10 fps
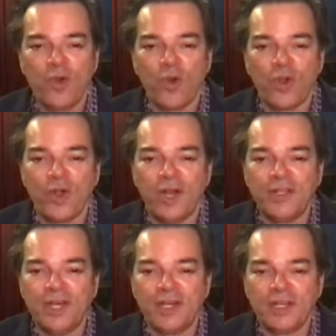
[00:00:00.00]
Or a,
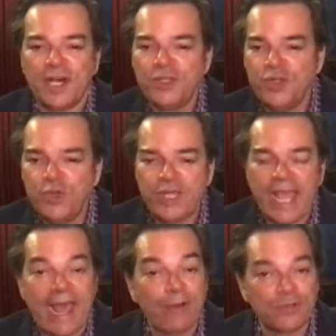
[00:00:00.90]
a, a new
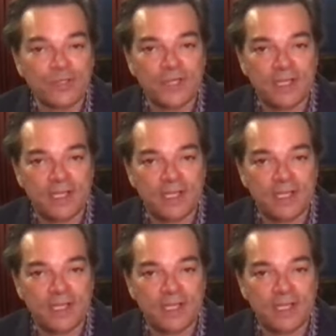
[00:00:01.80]
count.